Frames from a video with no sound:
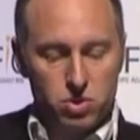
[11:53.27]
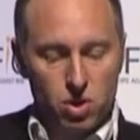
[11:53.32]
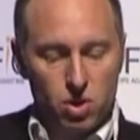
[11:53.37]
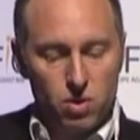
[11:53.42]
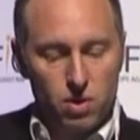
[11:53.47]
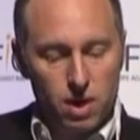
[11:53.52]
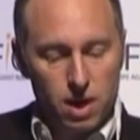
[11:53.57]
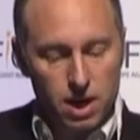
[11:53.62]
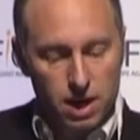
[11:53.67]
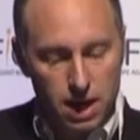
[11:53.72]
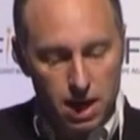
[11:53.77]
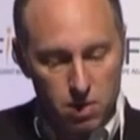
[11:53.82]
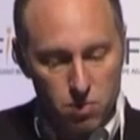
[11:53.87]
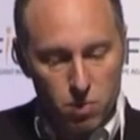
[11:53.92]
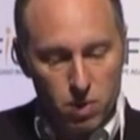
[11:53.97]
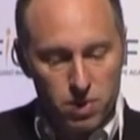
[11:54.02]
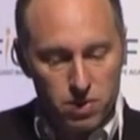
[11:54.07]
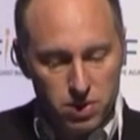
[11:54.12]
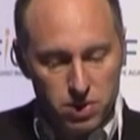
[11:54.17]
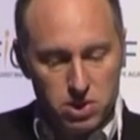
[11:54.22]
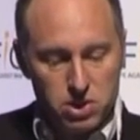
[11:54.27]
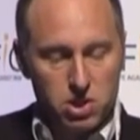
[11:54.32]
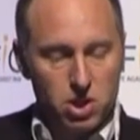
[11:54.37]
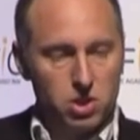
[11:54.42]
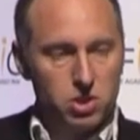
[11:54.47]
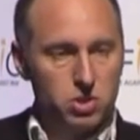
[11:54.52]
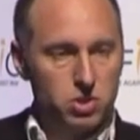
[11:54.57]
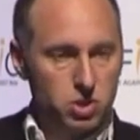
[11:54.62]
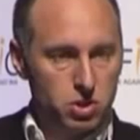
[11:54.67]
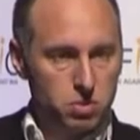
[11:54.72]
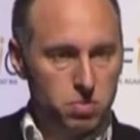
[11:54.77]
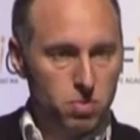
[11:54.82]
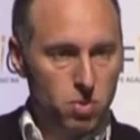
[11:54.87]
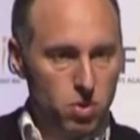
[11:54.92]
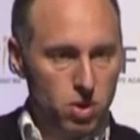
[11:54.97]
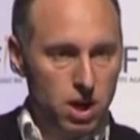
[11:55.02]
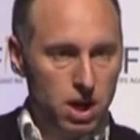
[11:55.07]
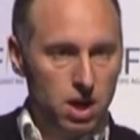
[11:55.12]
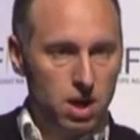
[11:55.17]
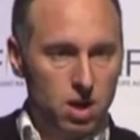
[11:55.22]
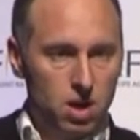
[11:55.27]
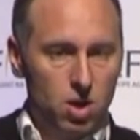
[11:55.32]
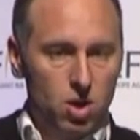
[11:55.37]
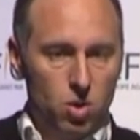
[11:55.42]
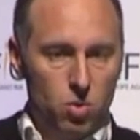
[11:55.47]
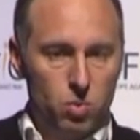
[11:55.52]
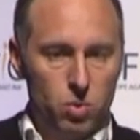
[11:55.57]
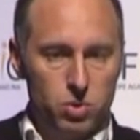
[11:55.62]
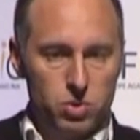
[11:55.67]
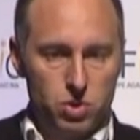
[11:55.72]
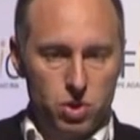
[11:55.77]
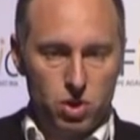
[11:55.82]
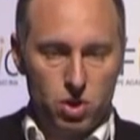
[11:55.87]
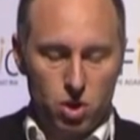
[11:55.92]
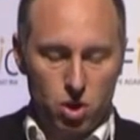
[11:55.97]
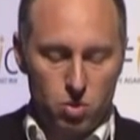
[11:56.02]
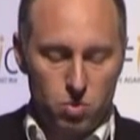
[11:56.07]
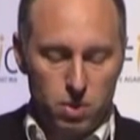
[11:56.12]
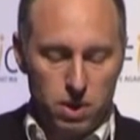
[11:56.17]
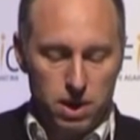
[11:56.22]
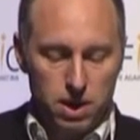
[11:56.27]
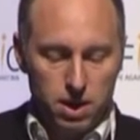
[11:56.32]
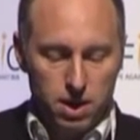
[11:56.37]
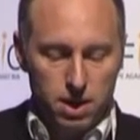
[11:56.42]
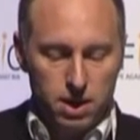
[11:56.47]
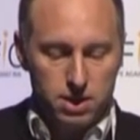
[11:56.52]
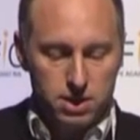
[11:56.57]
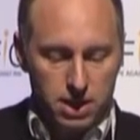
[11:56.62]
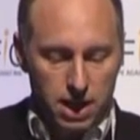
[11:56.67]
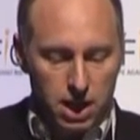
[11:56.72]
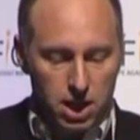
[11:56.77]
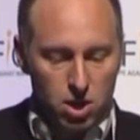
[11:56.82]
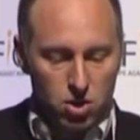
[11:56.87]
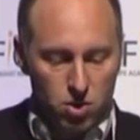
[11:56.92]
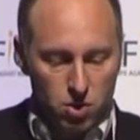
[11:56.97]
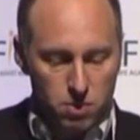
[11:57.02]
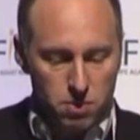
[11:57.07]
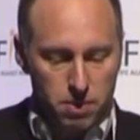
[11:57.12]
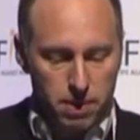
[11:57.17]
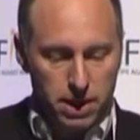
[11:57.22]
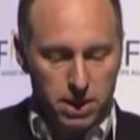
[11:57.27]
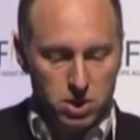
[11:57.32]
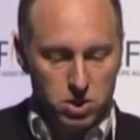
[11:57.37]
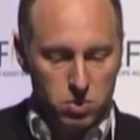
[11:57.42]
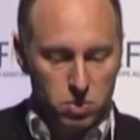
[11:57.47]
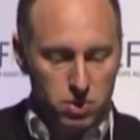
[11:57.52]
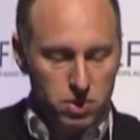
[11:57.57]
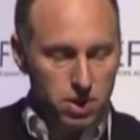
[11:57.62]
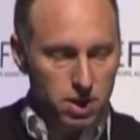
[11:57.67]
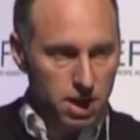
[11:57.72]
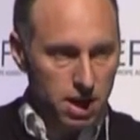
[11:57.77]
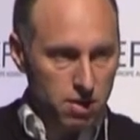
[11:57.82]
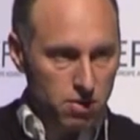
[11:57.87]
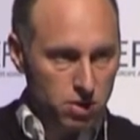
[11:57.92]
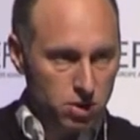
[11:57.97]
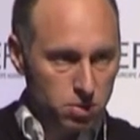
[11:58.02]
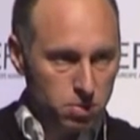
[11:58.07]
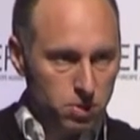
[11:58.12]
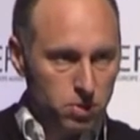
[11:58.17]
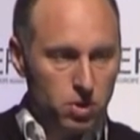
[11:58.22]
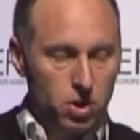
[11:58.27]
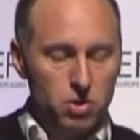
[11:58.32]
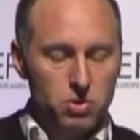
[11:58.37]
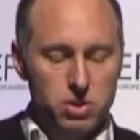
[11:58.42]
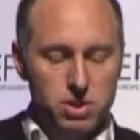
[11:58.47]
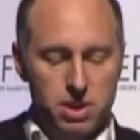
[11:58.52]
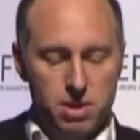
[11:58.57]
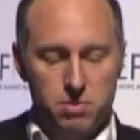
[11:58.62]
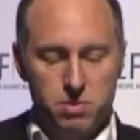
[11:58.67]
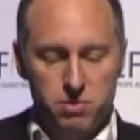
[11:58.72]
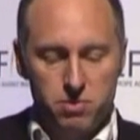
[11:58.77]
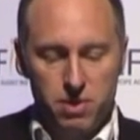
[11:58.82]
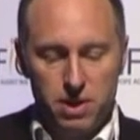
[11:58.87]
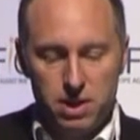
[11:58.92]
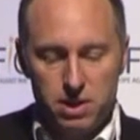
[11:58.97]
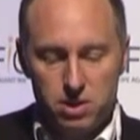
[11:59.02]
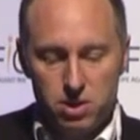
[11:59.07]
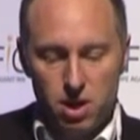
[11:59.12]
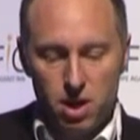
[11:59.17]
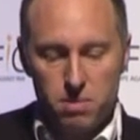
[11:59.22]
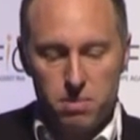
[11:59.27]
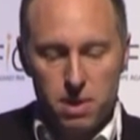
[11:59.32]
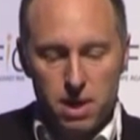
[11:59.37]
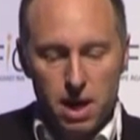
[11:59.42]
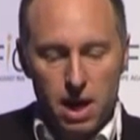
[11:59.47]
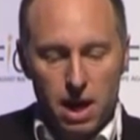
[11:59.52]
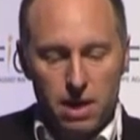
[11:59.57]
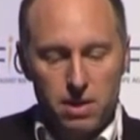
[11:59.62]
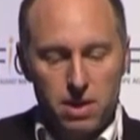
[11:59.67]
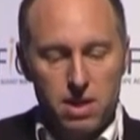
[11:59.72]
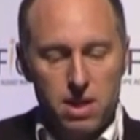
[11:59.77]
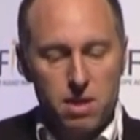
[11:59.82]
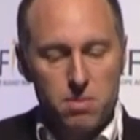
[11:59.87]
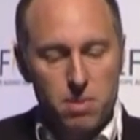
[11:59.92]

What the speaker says: So again, one of the discussions this morning was that could we take a group of patients with the irritable nociceptor phenotype, and then